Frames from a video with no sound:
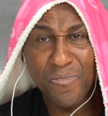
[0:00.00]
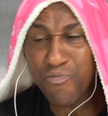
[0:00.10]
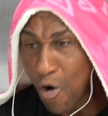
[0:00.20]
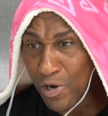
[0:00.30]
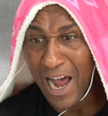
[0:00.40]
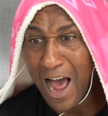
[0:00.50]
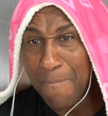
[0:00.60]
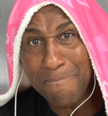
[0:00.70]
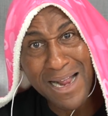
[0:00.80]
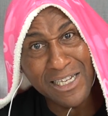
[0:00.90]
broke out
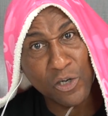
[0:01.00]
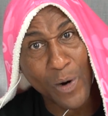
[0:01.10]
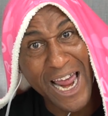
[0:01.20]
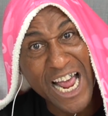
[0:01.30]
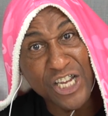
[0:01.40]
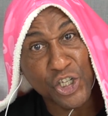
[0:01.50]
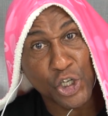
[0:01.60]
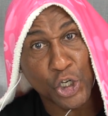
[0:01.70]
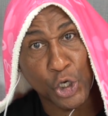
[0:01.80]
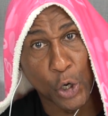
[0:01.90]
a mental
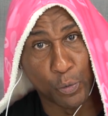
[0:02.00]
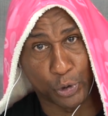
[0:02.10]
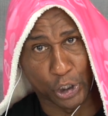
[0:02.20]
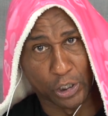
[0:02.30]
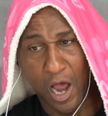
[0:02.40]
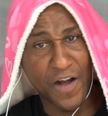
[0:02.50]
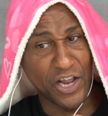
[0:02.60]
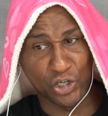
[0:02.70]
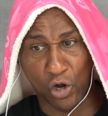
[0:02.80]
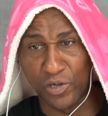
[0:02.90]
institute and
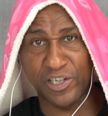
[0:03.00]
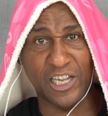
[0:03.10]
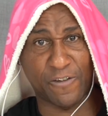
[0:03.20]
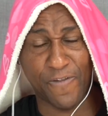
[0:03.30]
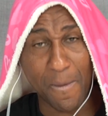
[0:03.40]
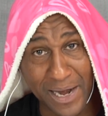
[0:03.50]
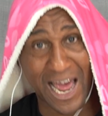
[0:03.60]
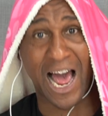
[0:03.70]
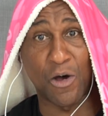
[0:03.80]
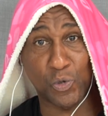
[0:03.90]
he's gone to this family
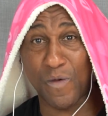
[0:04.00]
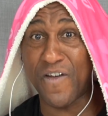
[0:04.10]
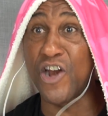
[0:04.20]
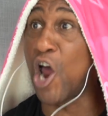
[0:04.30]
house with a